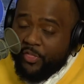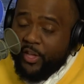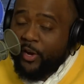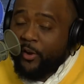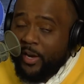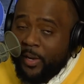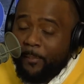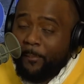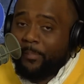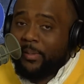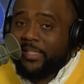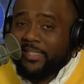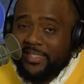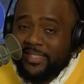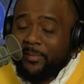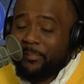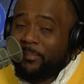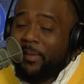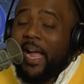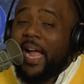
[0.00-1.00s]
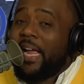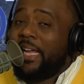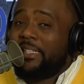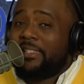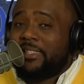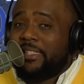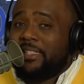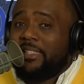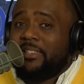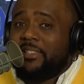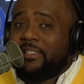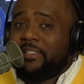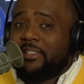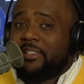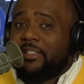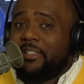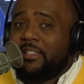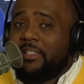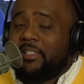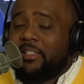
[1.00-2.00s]
implicit biases.
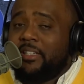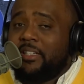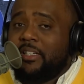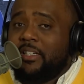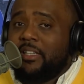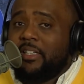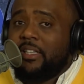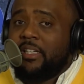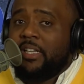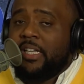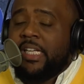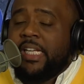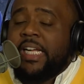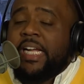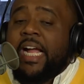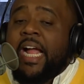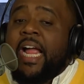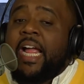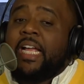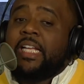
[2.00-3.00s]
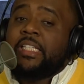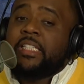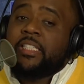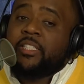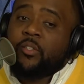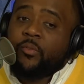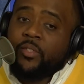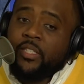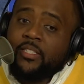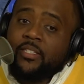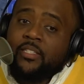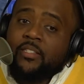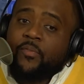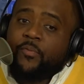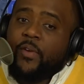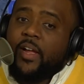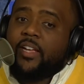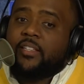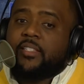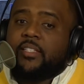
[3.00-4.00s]
And so this is a
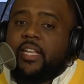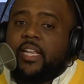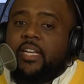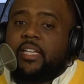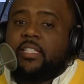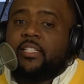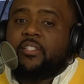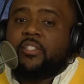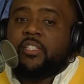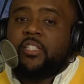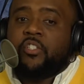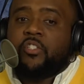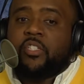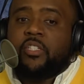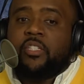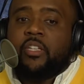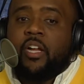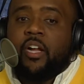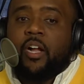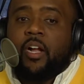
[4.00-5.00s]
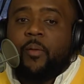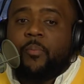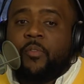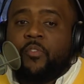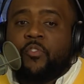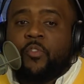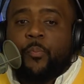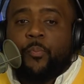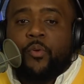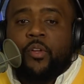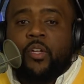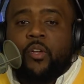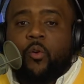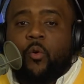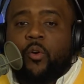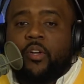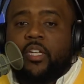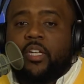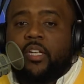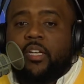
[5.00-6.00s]
fascinating decision. The Supreme
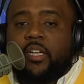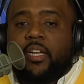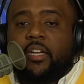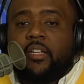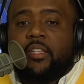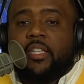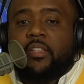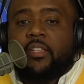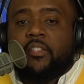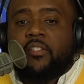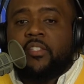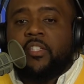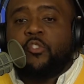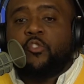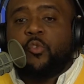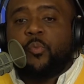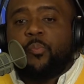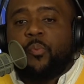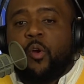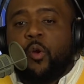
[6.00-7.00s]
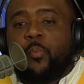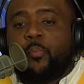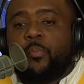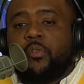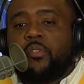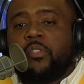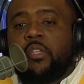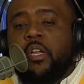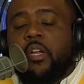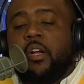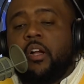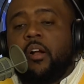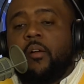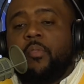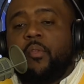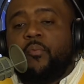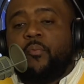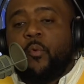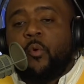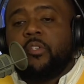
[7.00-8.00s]
Court declared that the central purpose of
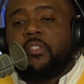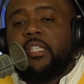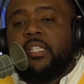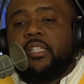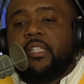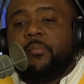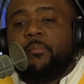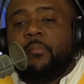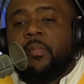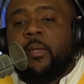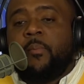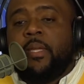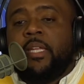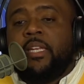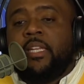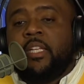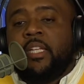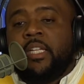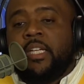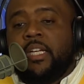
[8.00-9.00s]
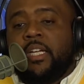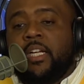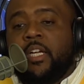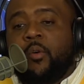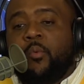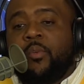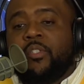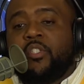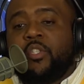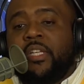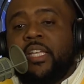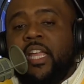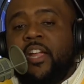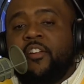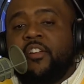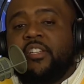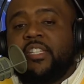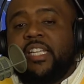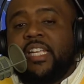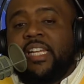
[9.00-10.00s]
the 14th Amendment was to
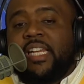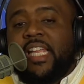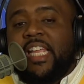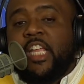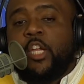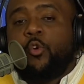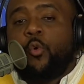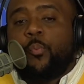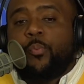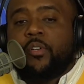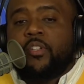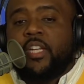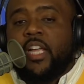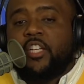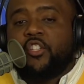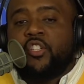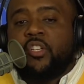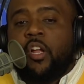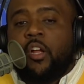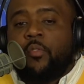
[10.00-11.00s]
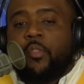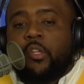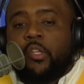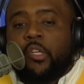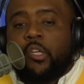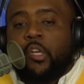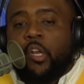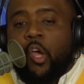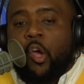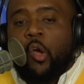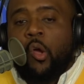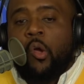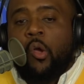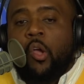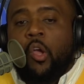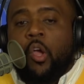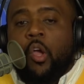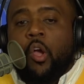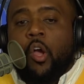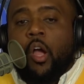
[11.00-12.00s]
guarantee equal protection under the law.
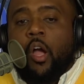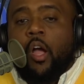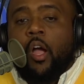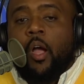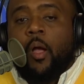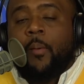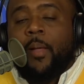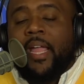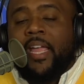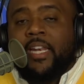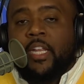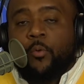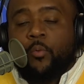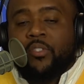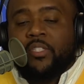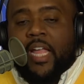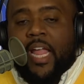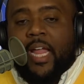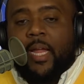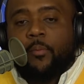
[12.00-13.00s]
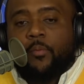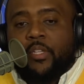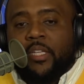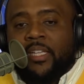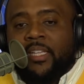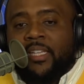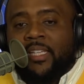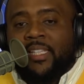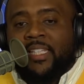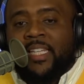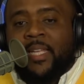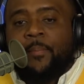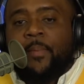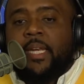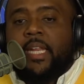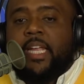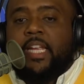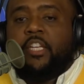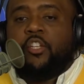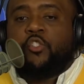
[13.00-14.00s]
And it was aimed to
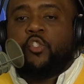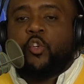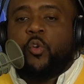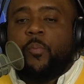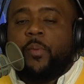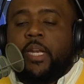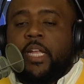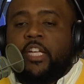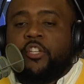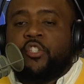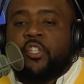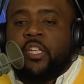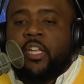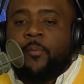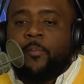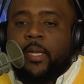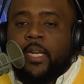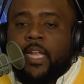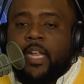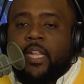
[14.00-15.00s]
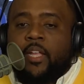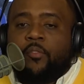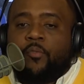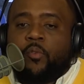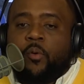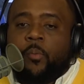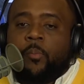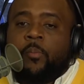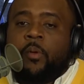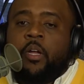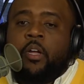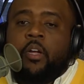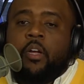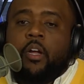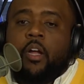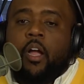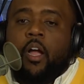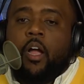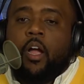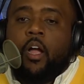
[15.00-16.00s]
eliminate discrimination emanating from
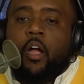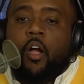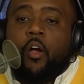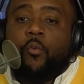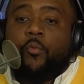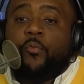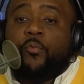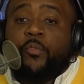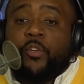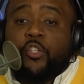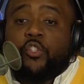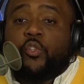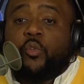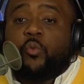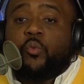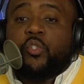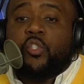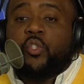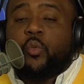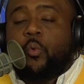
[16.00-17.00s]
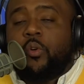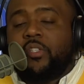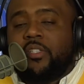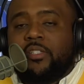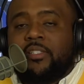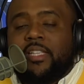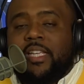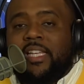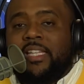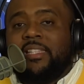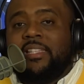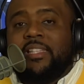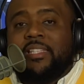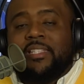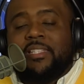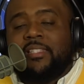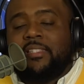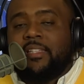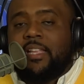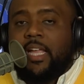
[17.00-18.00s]
official sources in the
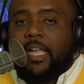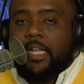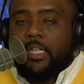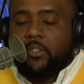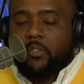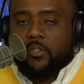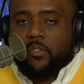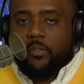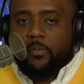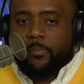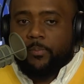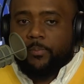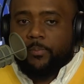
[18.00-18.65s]
states.